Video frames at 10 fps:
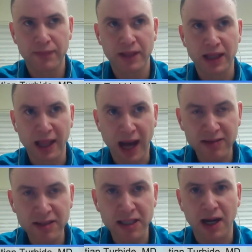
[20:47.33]

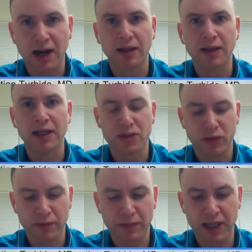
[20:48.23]
lifestyle is what
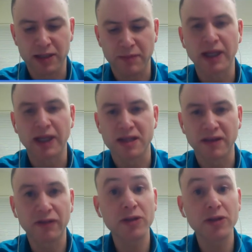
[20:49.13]
makes the biggest difference,